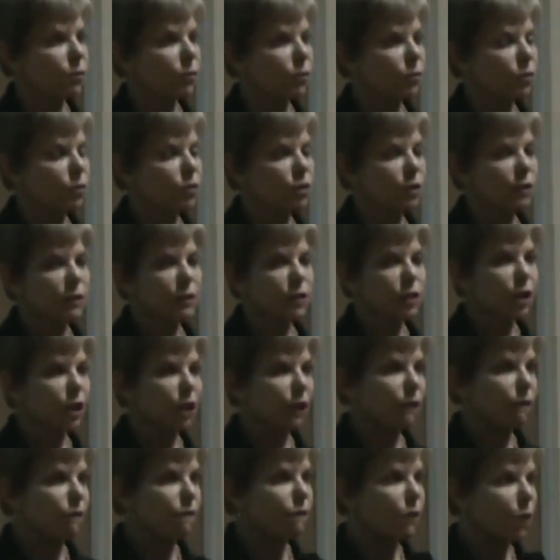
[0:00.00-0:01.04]
rule just
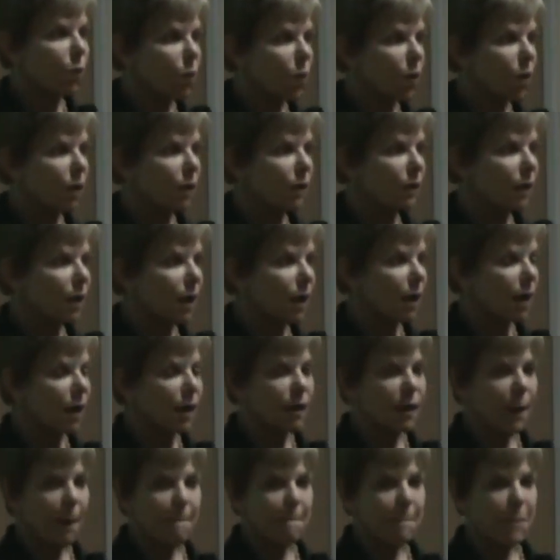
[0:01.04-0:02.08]
turned 4 on
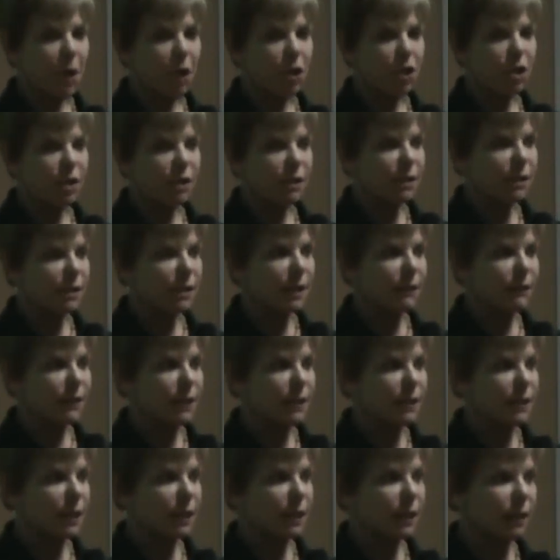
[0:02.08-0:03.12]
March
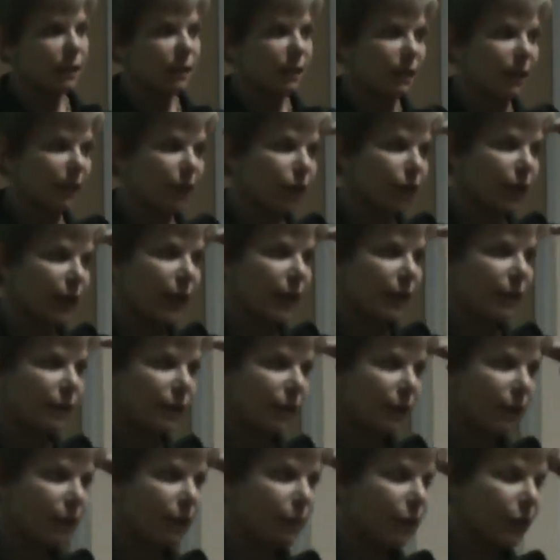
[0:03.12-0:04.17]
17th,
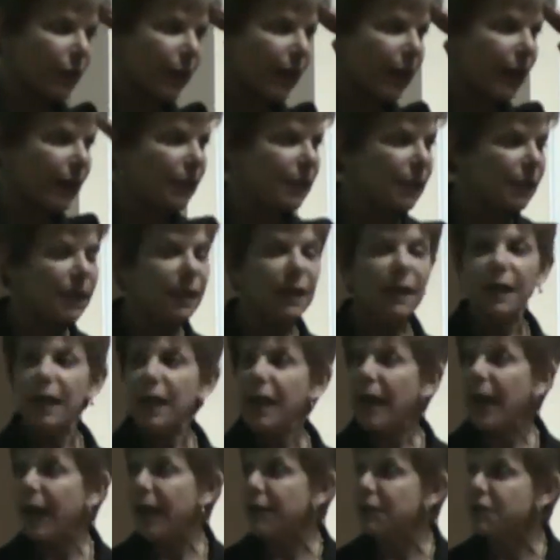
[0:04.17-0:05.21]
ingrained in the brain.
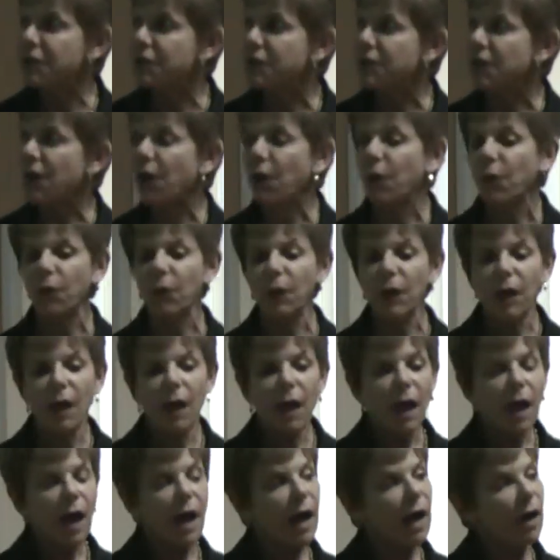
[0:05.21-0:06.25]
And so
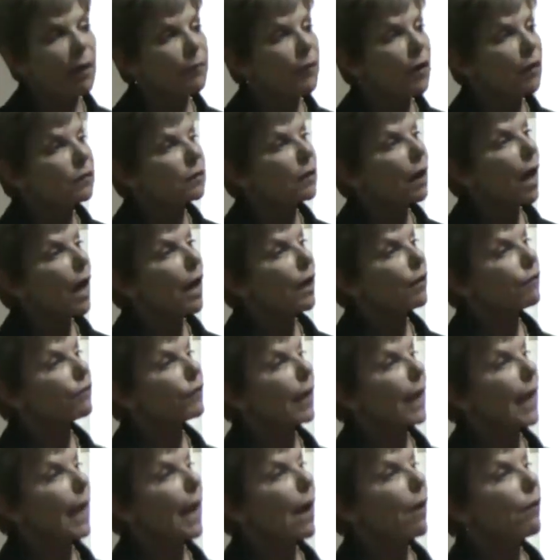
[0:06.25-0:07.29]
a lot of
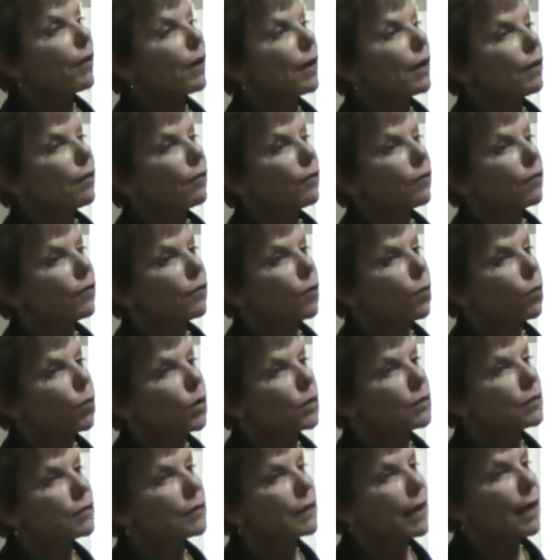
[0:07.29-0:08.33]
counties
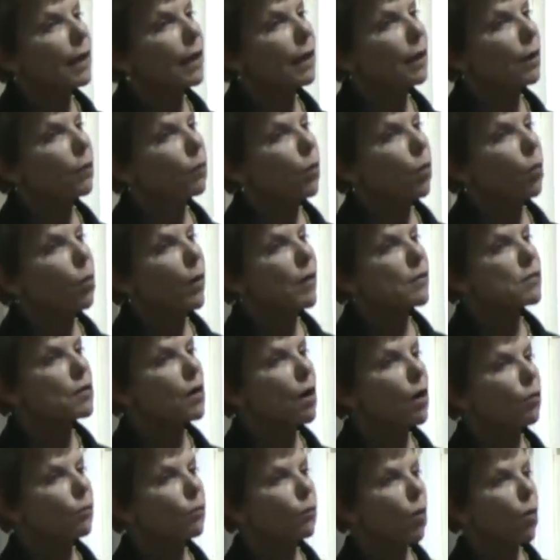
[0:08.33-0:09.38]
were saying, well, what's
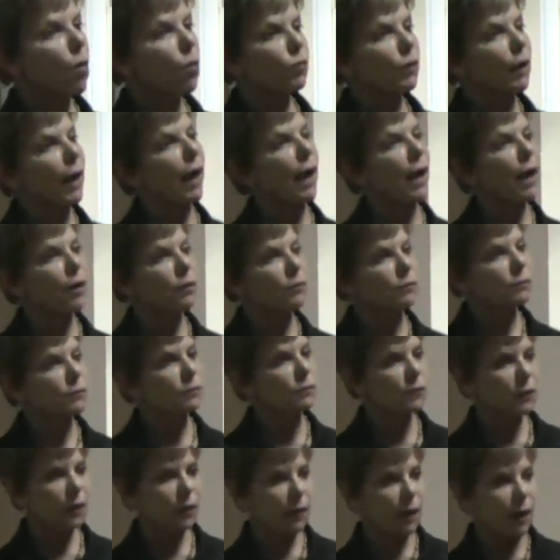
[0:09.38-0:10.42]
our role now?
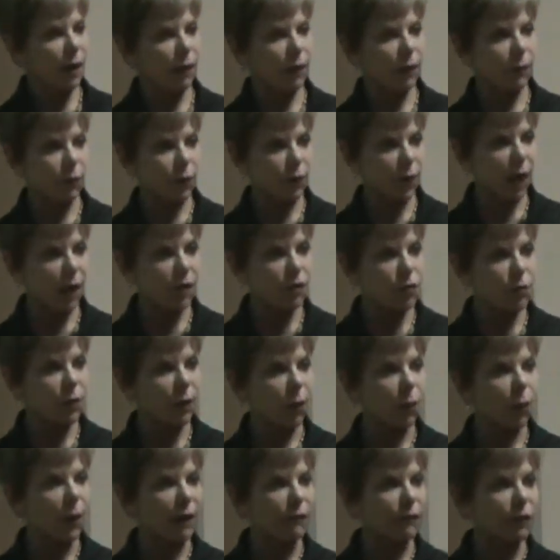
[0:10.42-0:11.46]
Now that we're not
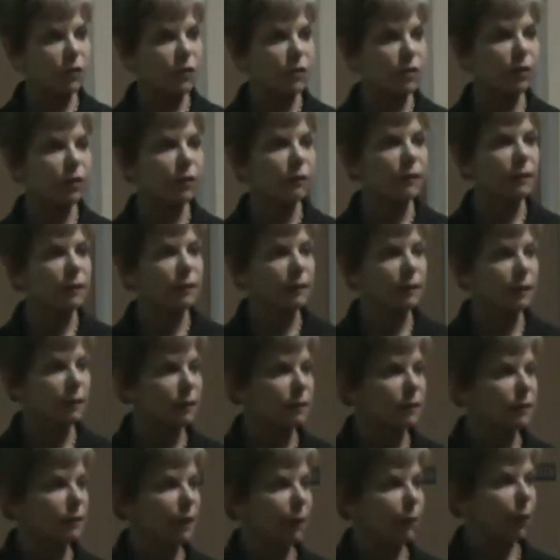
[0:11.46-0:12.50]
doing waiver
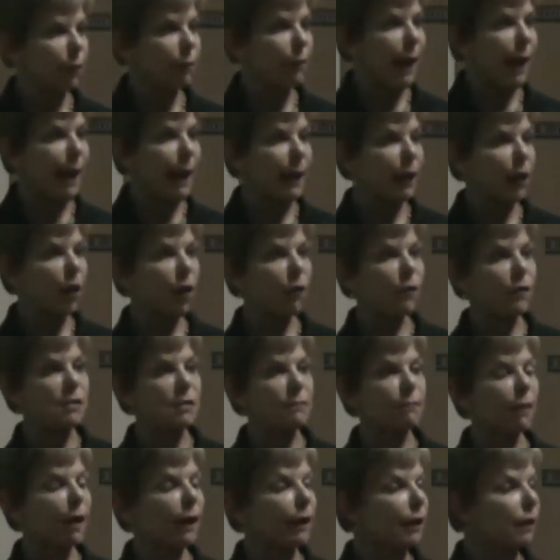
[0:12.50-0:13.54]
services and we're paying all this
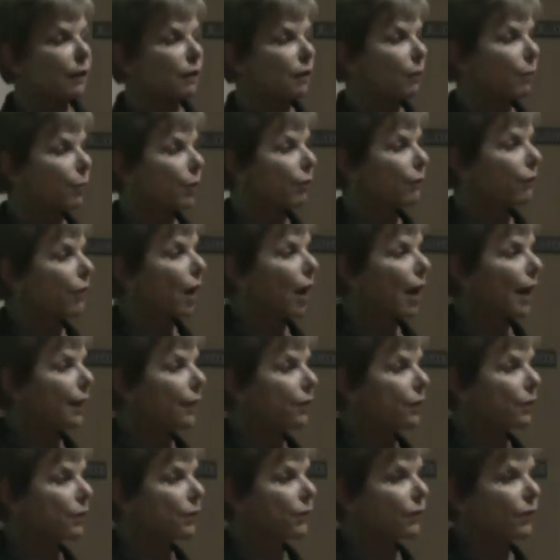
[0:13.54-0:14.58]
money for
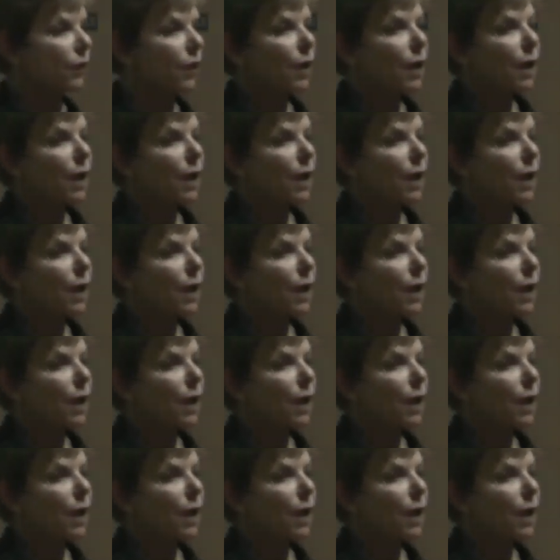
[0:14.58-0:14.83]
providers,